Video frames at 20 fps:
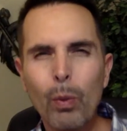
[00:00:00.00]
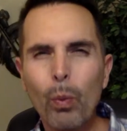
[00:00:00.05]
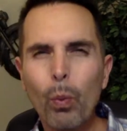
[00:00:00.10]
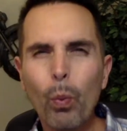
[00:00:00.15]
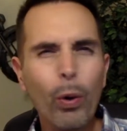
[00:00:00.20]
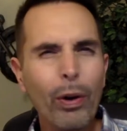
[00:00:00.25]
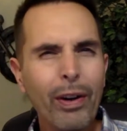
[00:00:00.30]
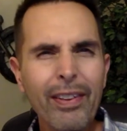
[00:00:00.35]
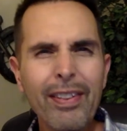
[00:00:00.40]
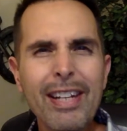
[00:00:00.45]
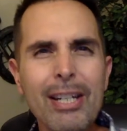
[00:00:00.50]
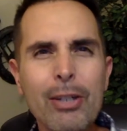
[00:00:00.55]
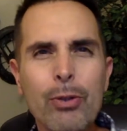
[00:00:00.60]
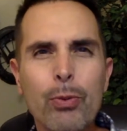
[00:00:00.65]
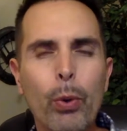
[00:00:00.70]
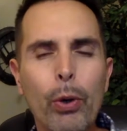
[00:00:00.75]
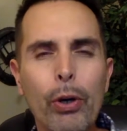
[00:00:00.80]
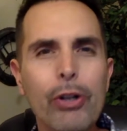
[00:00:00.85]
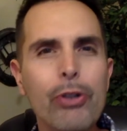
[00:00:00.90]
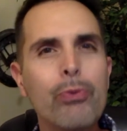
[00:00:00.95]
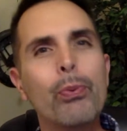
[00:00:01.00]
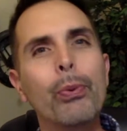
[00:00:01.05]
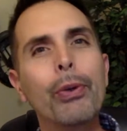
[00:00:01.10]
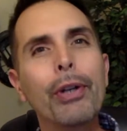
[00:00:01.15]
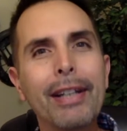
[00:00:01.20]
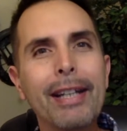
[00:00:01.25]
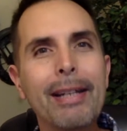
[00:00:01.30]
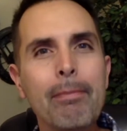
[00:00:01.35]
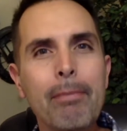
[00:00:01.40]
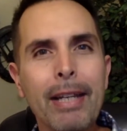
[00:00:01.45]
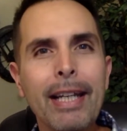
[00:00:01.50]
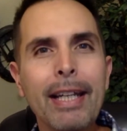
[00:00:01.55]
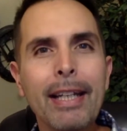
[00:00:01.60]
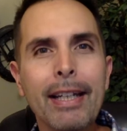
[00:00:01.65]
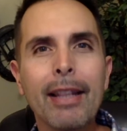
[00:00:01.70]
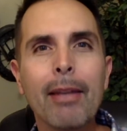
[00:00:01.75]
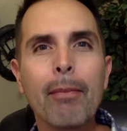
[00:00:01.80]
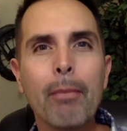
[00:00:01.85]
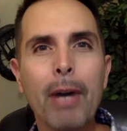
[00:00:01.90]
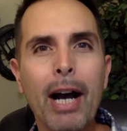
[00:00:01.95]
What do these words really mean
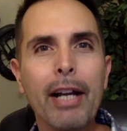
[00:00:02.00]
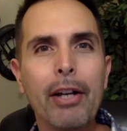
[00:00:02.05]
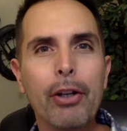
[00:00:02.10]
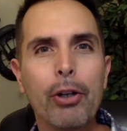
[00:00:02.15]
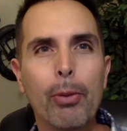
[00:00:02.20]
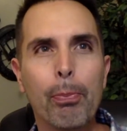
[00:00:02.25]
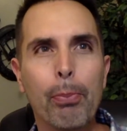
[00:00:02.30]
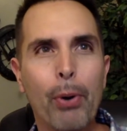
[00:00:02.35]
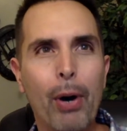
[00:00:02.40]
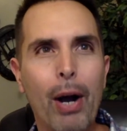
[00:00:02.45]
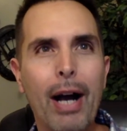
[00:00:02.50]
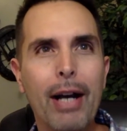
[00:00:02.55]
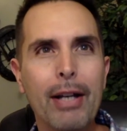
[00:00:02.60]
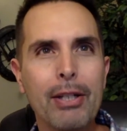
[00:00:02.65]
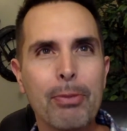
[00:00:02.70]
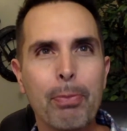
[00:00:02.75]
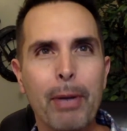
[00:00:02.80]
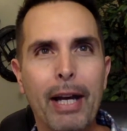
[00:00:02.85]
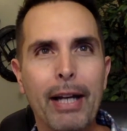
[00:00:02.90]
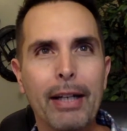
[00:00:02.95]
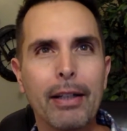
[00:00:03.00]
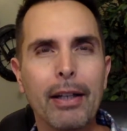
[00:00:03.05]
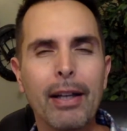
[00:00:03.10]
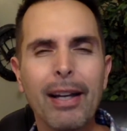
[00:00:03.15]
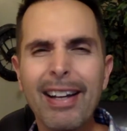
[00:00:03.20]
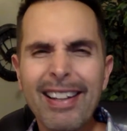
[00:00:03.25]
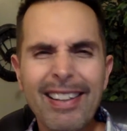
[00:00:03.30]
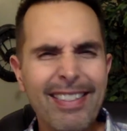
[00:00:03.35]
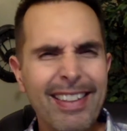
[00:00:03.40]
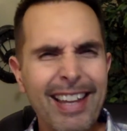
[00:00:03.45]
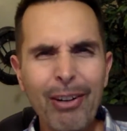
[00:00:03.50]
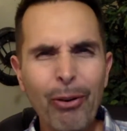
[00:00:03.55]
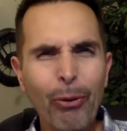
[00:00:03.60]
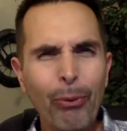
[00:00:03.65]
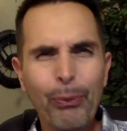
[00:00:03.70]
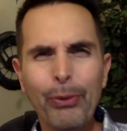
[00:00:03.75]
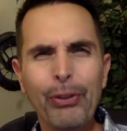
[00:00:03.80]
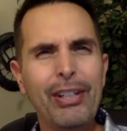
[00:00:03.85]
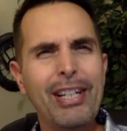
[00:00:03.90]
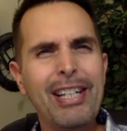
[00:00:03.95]
in the mind of your prospect? They don't
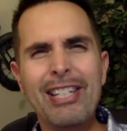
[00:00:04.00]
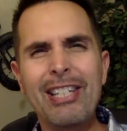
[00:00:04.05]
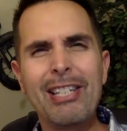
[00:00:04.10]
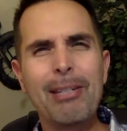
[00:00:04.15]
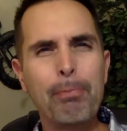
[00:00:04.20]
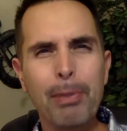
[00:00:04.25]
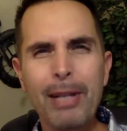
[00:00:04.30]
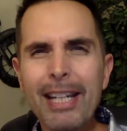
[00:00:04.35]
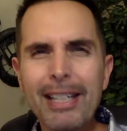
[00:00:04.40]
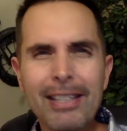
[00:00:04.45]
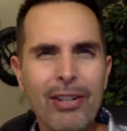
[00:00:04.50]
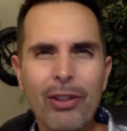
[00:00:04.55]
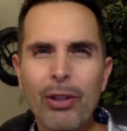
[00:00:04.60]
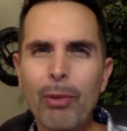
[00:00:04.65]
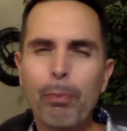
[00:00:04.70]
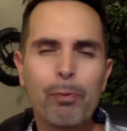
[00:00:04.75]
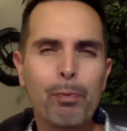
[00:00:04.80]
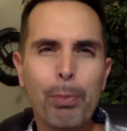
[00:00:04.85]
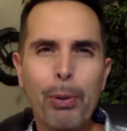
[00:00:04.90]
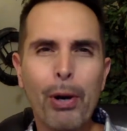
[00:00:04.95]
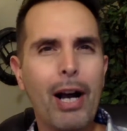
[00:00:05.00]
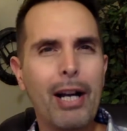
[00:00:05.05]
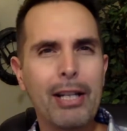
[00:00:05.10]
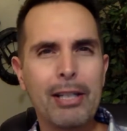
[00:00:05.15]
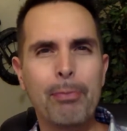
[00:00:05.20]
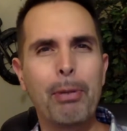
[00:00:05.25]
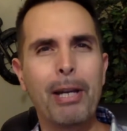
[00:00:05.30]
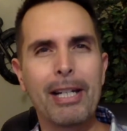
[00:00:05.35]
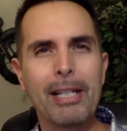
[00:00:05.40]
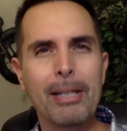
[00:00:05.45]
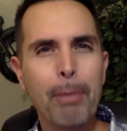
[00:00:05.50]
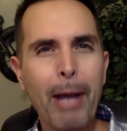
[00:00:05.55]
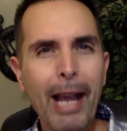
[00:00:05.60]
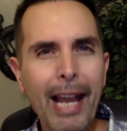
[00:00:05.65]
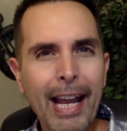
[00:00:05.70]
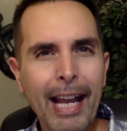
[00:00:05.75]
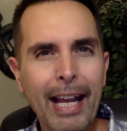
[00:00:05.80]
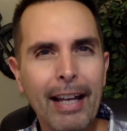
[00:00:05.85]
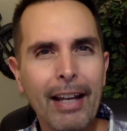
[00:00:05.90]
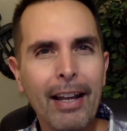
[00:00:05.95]
really speak to the prospect's
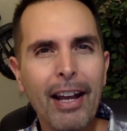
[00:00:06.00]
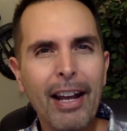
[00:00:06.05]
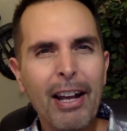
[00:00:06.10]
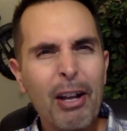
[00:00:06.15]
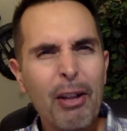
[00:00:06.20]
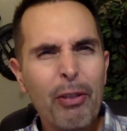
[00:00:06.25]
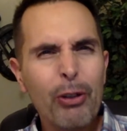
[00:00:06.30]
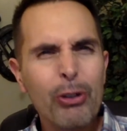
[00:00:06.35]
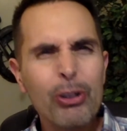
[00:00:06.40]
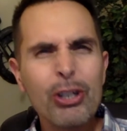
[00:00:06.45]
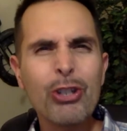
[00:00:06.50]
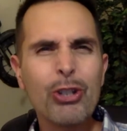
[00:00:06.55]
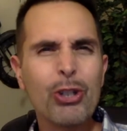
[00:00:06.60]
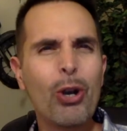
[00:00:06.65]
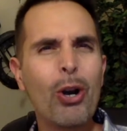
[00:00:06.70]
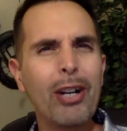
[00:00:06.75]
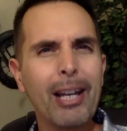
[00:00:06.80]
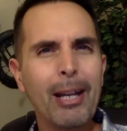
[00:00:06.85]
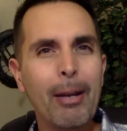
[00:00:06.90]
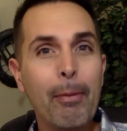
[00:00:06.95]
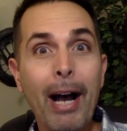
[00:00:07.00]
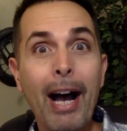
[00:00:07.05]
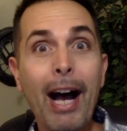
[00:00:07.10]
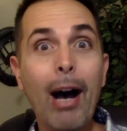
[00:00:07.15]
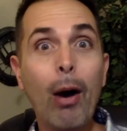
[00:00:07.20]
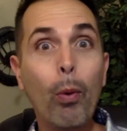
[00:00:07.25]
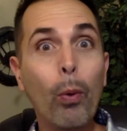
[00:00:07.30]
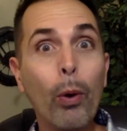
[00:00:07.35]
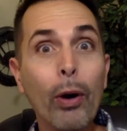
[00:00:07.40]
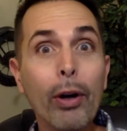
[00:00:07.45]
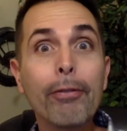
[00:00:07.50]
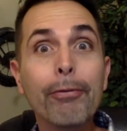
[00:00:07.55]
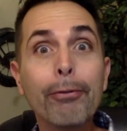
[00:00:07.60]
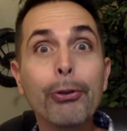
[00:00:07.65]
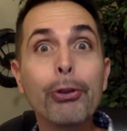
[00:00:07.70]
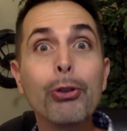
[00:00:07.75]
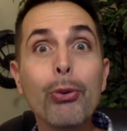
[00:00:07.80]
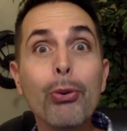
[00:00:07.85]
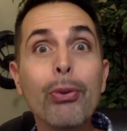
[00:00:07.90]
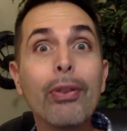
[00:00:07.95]
pain. They're just talking about how wonderful
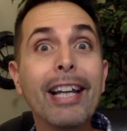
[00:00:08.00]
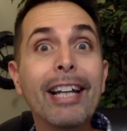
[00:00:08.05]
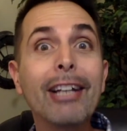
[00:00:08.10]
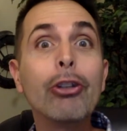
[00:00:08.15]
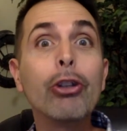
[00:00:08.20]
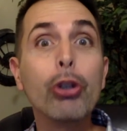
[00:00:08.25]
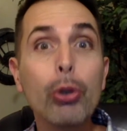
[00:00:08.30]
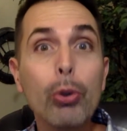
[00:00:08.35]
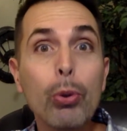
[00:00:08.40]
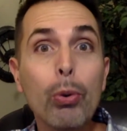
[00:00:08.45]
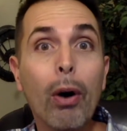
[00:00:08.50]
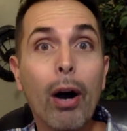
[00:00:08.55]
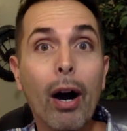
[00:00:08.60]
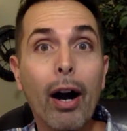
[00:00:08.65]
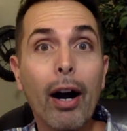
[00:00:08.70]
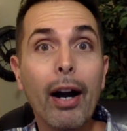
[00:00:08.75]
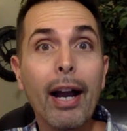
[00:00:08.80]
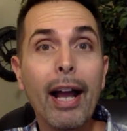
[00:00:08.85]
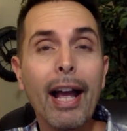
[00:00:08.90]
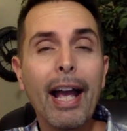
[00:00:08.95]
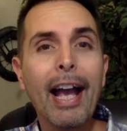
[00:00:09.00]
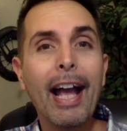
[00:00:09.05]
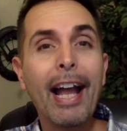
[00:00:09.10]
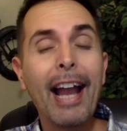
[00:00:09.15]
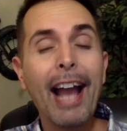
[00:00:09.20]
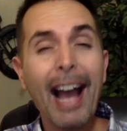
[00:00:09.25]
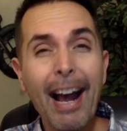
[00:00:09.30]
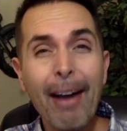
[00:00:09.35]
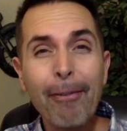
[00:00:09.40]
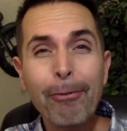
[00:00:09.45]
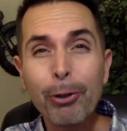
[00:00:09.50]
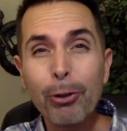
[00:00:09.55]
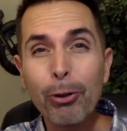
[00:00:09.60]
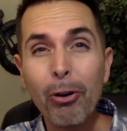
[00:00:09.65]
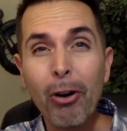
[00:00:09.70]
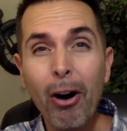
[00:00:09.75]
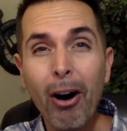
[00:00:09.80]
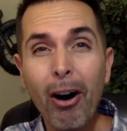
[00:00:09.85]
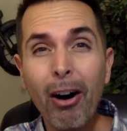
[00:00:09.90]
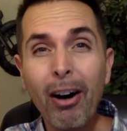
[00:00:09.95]
you think you are. And after
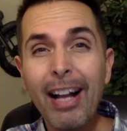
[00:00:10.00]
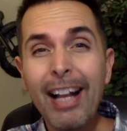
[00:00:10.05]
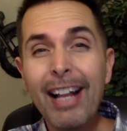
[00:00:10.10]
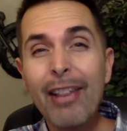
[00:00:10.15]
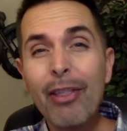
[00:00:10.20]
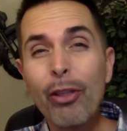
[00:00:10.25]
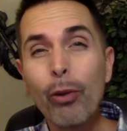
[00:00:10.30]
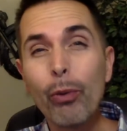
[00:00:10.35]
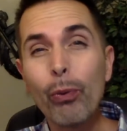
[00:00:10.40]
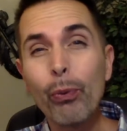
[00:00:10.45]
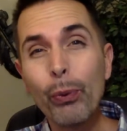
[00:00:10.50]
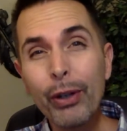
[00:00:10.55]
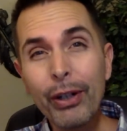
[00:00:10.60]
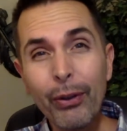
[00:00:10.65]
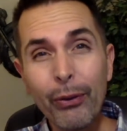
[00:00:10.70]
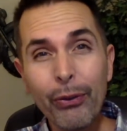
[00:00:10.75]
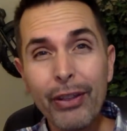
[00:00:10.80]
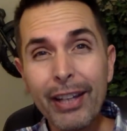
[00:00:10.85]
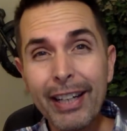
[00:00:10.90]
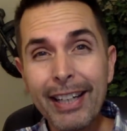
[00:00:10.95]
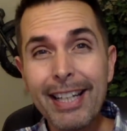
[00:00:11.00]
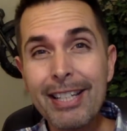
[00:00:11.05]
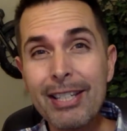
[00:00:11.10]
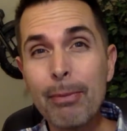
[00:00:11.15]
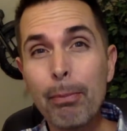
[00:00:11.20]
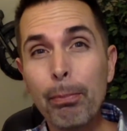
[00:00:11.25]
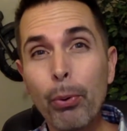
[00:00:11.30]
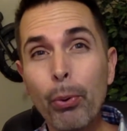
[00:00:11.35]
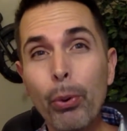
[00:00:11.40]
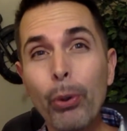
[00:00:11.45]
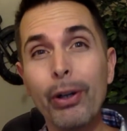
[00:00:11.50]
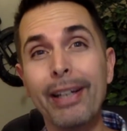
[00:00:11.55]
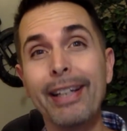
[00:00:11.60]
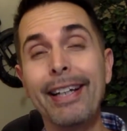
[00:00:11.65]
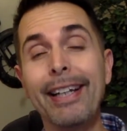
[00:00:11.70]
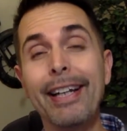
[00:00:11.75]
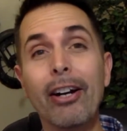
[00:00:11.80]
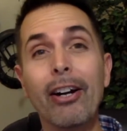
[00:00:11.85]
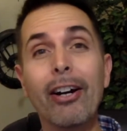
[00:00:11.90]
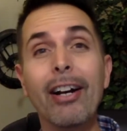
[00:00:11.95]
all, the real thing that's important
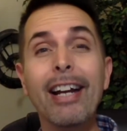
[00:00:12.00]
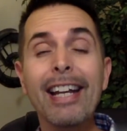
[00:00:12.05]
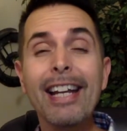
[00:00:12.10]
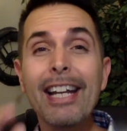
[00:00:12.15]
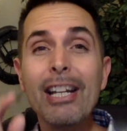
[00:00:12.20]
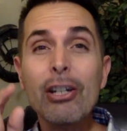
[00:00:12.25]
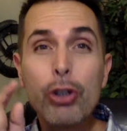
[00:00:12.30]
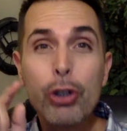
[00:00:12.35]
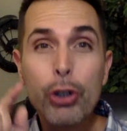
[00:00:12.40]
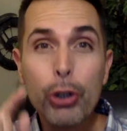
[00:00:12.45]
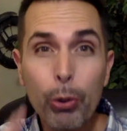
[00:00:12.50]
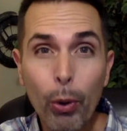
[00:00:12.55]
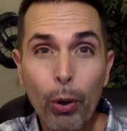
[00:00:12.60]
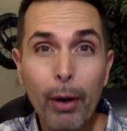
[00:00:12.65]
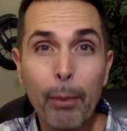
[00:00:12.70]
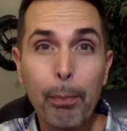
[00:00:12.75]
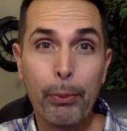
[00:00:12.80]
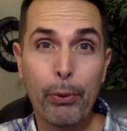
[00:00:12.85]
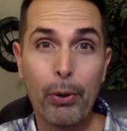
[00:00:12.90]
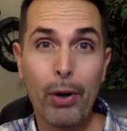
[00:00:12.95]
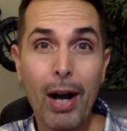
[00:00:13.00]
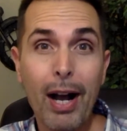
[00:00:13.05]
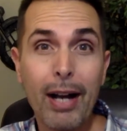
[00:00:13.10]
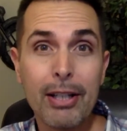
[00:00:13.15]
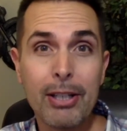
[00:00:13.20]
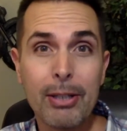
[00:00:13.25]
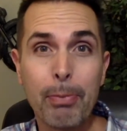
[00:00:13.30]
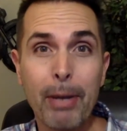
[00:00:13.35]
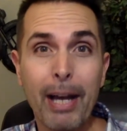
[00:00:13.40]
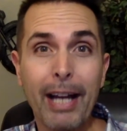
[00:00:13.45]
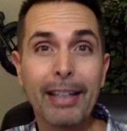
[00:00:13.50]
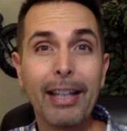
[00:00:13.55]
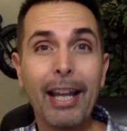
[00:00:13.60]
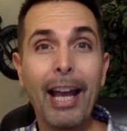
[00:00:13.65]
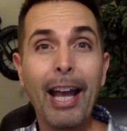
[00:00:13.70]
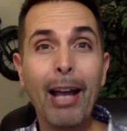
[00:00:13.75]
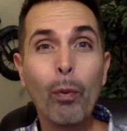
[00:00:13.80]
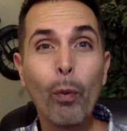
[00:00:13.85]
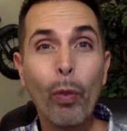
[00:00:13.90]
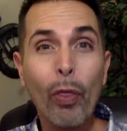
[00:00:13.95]
here is your prospect
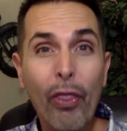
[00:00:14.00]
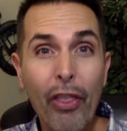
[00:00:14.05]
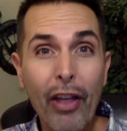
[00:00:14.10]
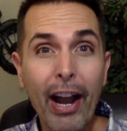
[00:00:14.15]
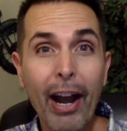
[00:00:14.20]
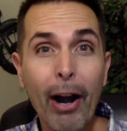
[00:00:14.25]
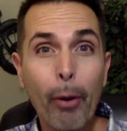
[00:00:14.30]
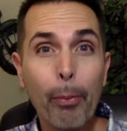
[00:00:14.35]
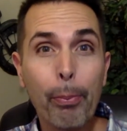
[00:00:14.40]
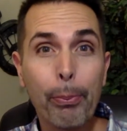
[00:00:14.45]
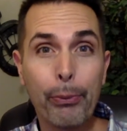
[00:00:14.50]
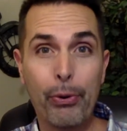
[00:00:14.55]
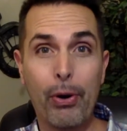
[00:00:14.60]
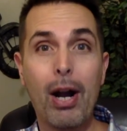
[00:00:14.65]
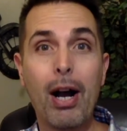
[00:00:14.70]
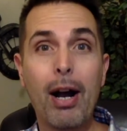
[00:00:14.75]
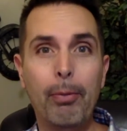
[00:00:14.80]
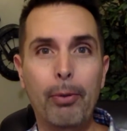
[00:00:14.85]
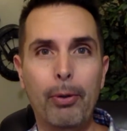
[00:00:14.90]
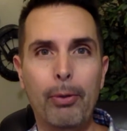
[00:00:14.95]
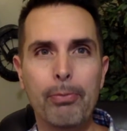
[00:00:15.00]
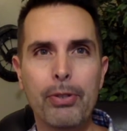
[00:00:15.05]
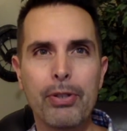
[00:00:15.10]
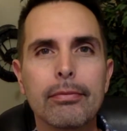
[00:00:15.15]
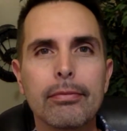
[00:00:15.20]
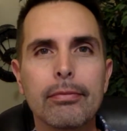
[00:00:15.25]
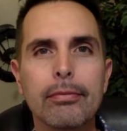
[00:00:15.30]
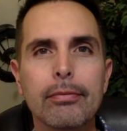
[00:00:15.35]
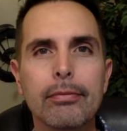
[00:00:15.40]
and their problems.